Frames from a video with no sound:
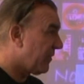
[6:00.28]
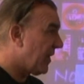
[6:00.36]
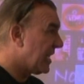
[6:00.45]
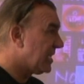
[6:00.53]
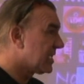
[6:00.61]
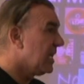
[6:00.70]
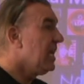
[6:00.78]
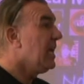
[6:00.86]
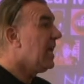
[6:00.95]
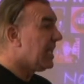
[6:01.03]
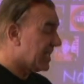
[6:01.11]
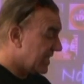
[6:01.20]
offence,
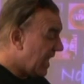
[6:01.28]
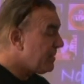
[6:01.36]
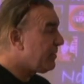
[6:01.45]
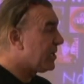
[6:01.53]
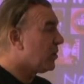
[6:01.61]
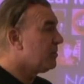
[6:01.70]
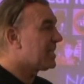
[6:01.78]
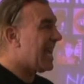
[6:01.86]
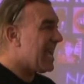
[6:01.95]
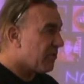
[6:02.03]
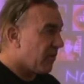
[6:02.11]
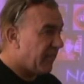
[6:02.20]
it then becomes
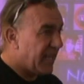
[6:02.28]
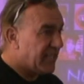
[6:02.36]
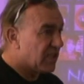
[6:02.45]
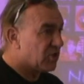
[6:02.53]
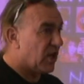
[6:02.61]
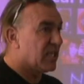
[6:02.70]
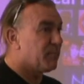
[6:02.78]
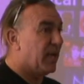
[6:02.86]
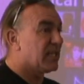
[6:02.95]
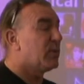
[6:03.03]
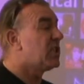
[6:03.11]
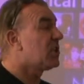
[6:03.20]
aggravated
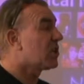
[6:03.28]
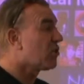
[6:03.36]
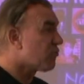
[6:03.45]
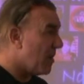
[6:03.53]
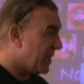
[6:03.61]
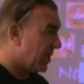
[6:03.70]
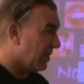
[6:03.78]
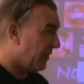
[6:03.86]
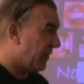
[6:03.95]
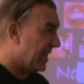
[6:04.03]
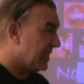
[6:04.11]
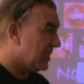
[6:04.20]
trespass, which is a criminal
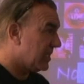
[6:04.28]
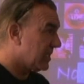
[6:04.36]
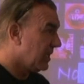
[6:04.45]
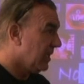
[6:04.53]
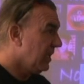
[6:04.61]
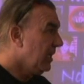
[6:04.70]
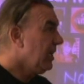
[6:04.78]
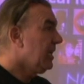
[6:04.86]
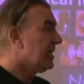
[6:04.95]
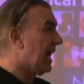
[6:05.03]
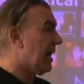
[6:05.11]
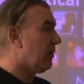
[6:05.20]
offence.
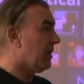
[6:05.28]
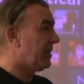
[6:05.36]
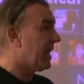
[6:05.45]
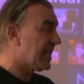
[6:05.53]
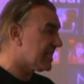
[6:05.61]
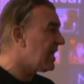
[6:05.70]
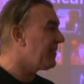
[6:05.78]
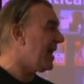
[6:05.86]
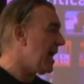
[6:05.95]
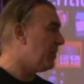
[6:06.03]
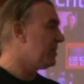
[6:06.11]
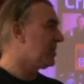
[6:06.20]
Now, that's never
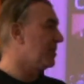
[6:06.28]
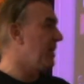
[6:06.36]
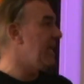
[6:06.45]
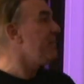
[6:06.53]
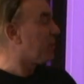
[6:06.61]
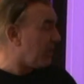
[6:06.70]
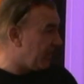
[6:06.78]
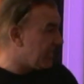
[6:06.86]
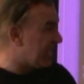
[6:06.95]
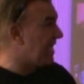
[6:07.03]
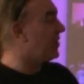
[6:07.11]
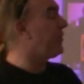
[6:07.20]
happened to me, but if
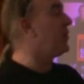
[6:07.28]
it did, the